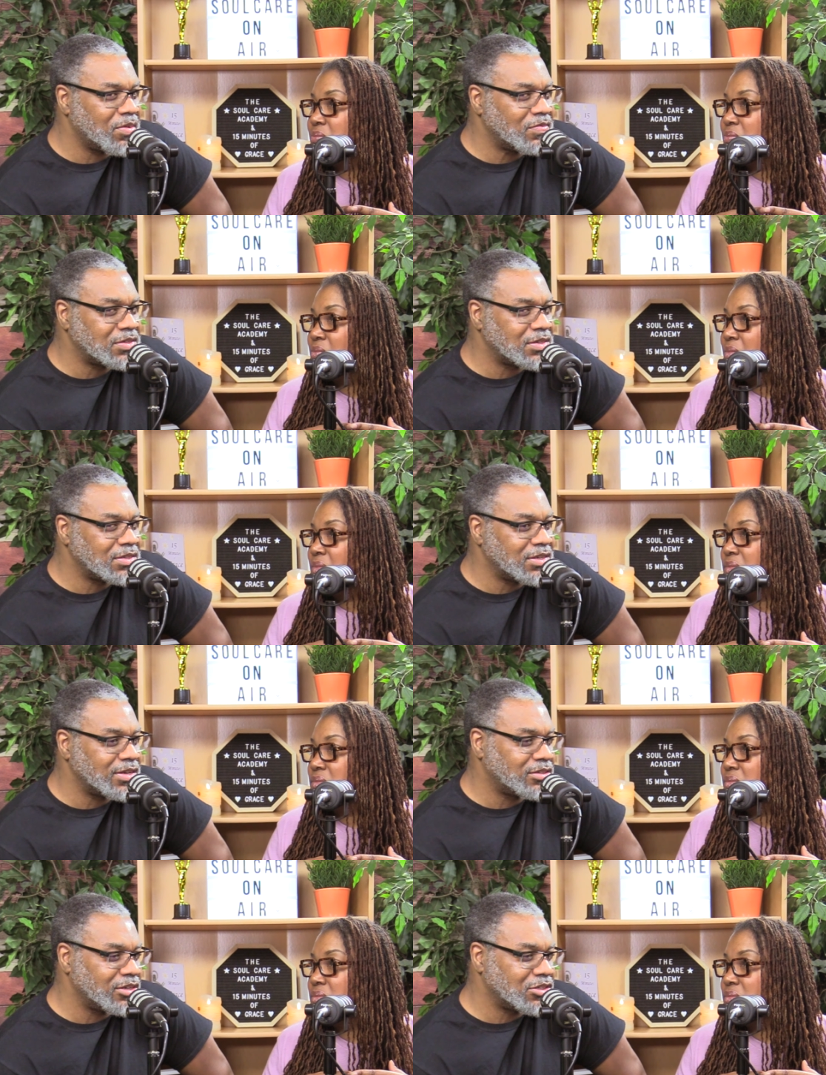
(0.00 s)
Speaker 1: of
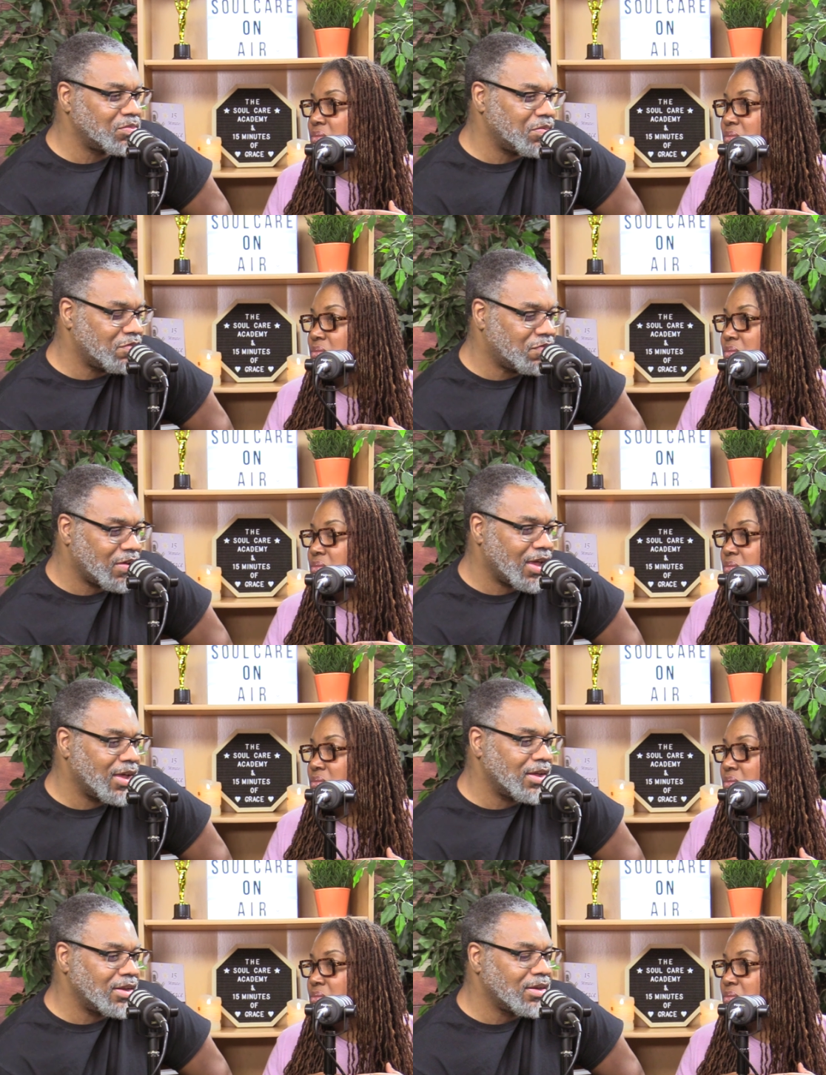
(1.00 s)
statistics we would
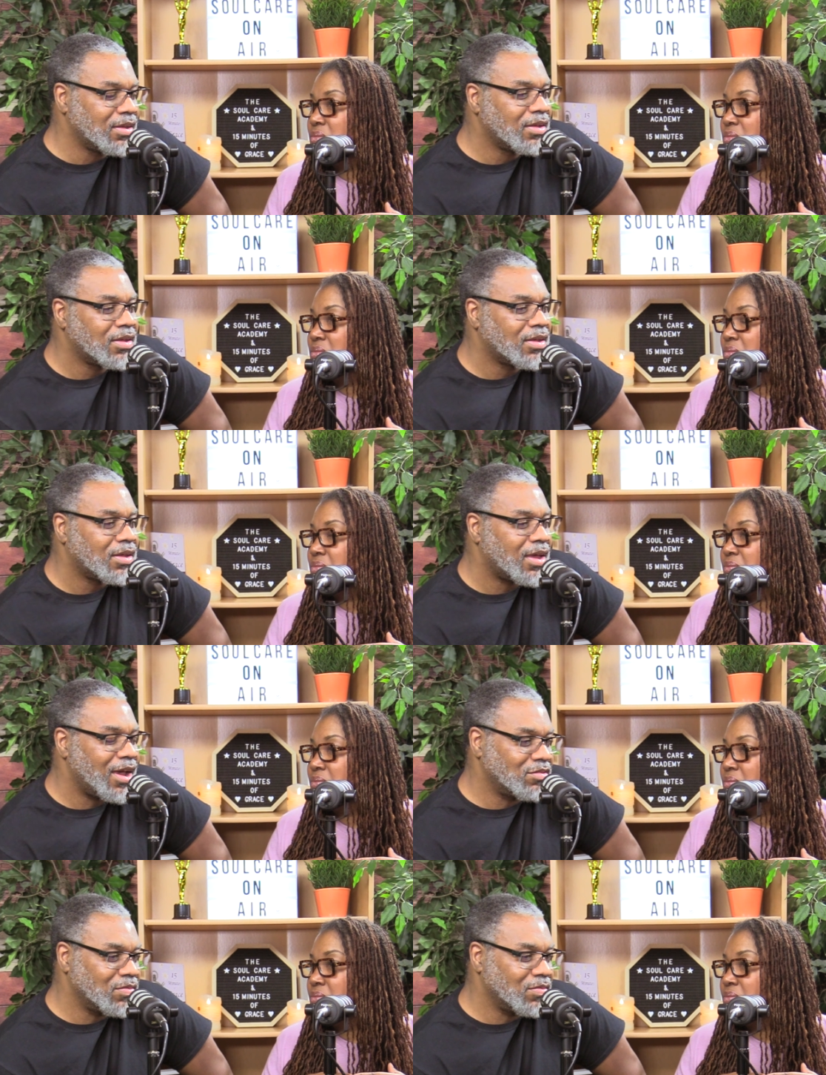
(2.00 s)
find as it